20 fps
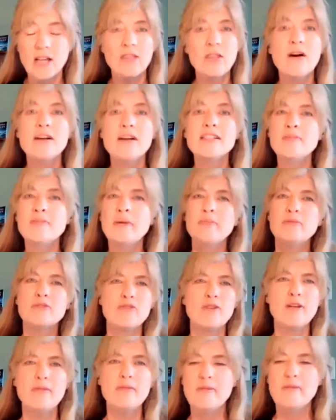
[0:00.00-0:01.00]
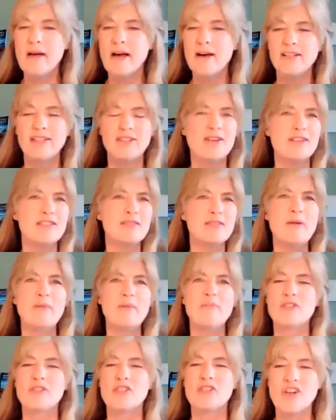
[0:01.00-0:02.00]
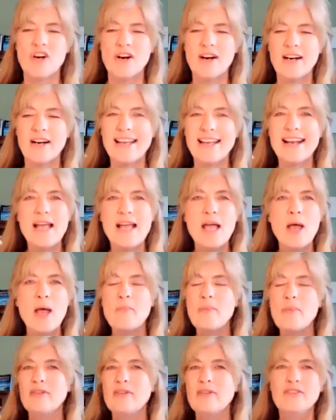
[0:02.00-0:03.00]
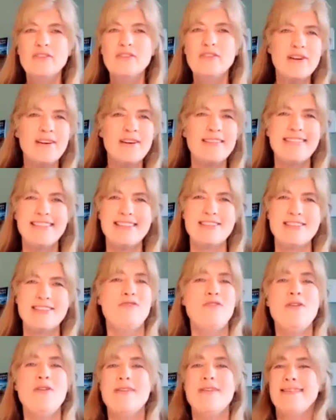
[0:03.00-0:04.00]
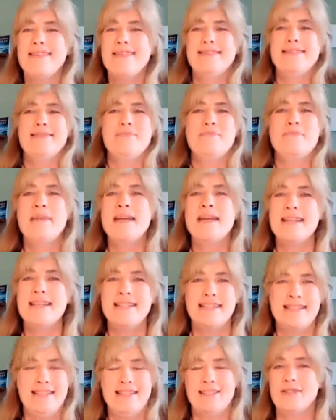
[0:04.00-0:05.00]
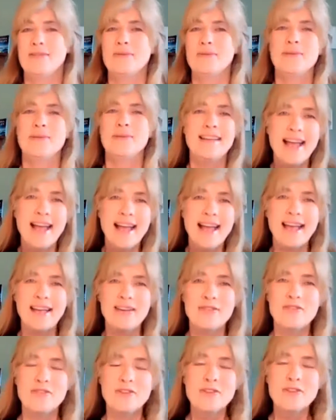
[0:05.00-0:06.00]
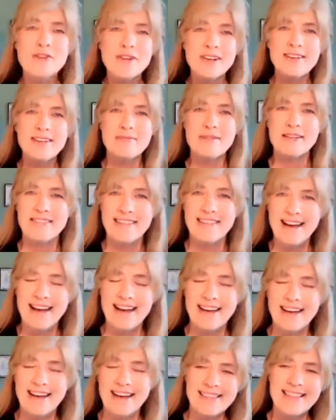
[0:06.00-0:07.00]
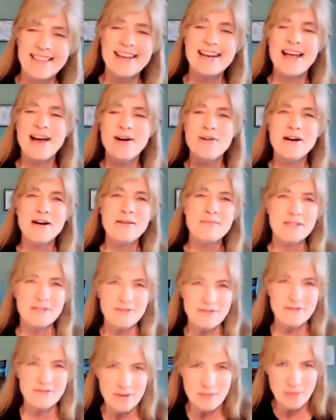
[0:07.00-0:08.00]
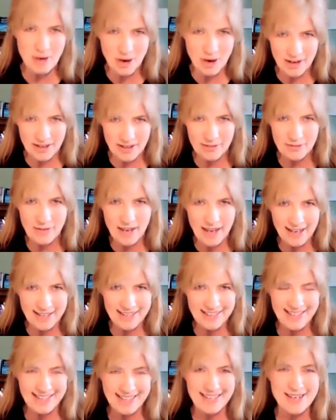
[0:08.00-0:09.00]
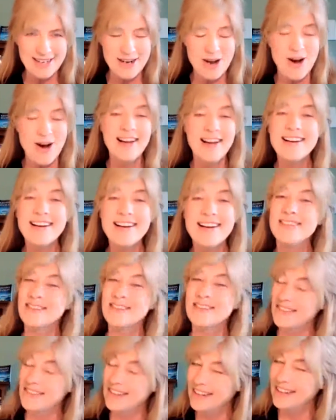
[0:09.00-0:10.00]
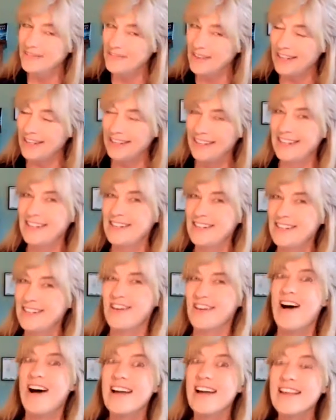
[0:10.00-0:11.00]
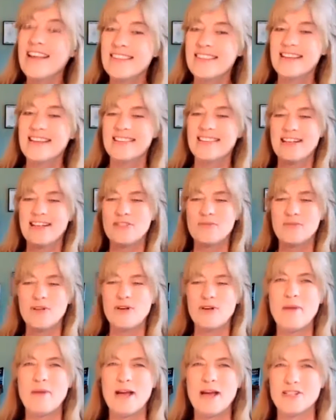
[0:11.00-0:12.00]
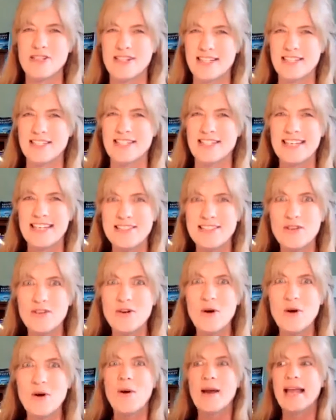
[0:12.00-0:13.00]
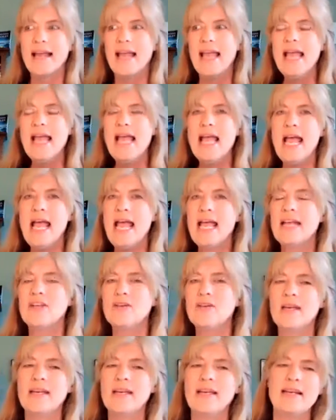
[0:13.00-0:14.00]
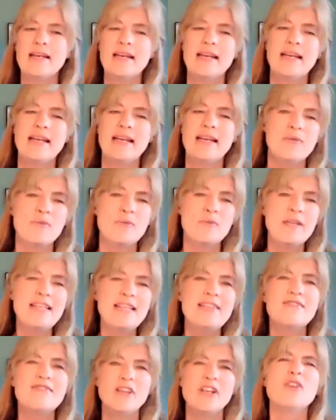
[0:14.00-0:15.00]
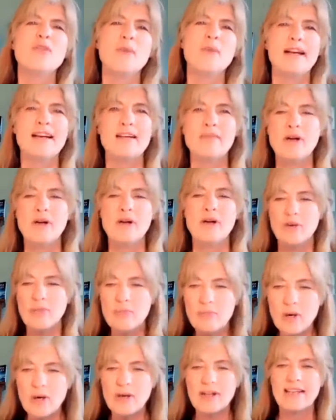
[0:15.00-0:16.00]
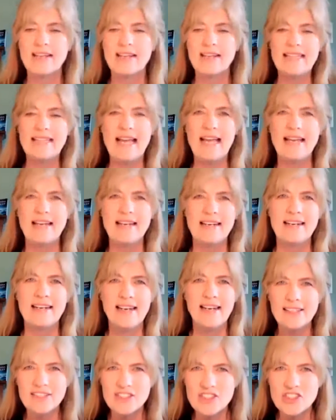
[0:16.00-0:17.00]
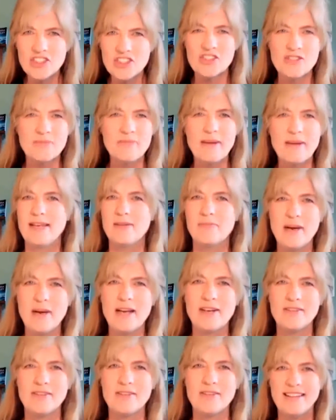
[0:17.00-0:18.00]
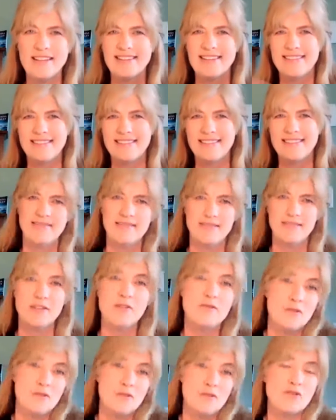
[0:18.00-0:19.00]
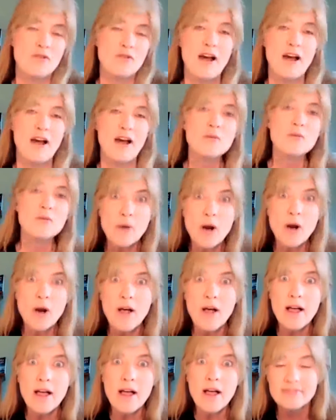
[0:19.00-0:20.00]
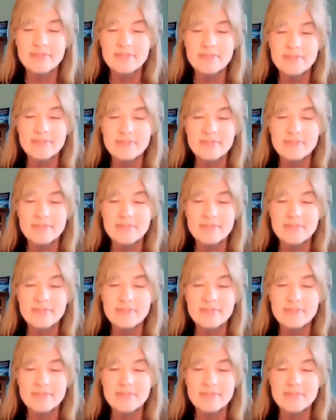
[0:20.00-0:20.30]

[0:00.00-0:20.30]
Lots of people dream about it. Lots of people start it. But if you've gotten this far, that's amazing. So yay, feel good about that. And then now comes the fun part of editing. And I call it creative editing because I think that's when your imagination gets going and you can get reinvigorated about your book and just make it better than the first draft, which we all have to do.